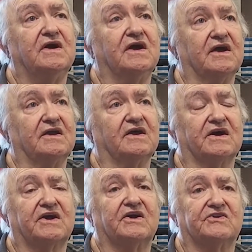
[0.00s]
and I
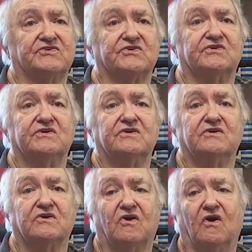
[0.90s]
got to
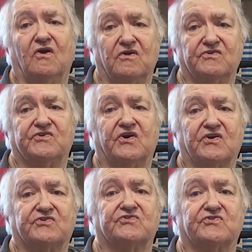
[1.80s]
call and
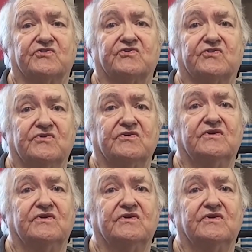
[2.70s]
talk to her,